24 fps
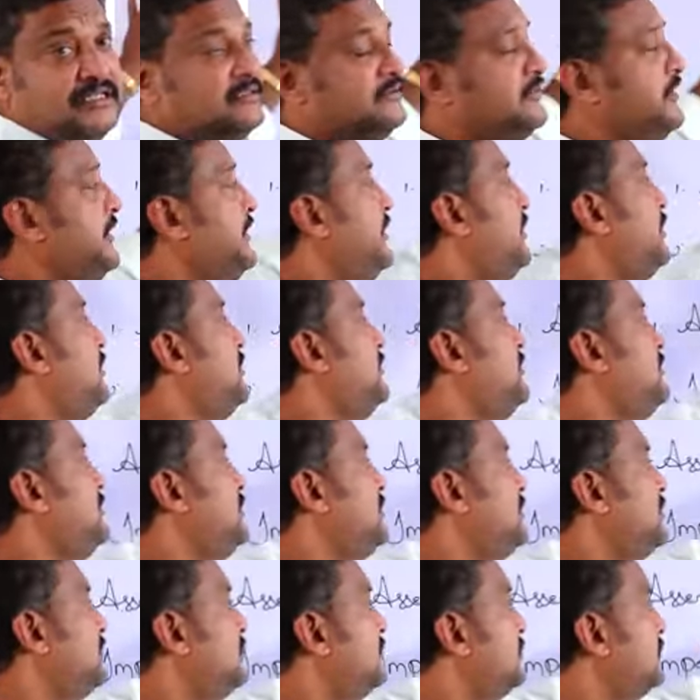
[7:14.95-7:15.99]
They
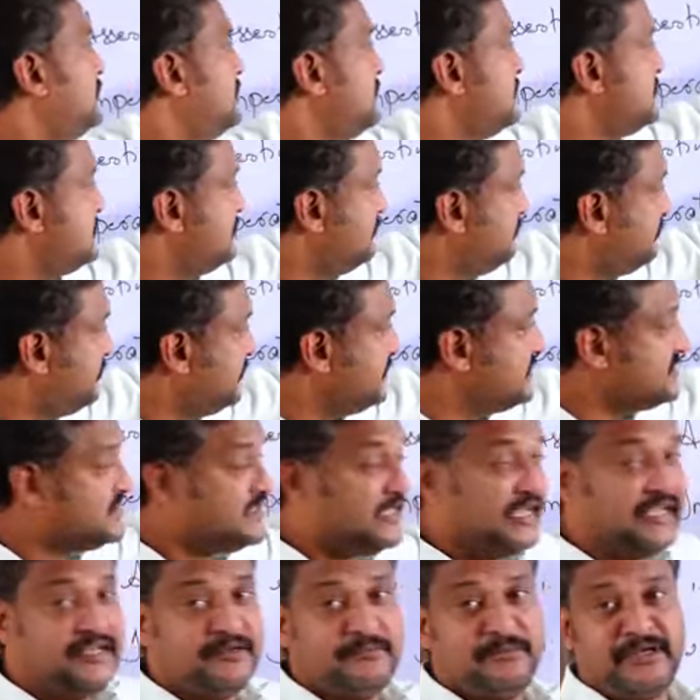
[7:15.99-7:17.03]
are simple
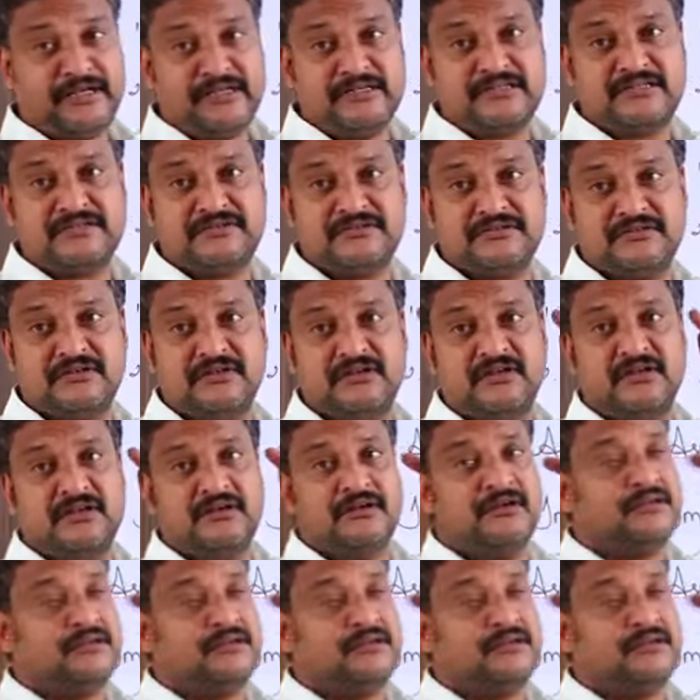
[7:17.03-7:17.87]
statements.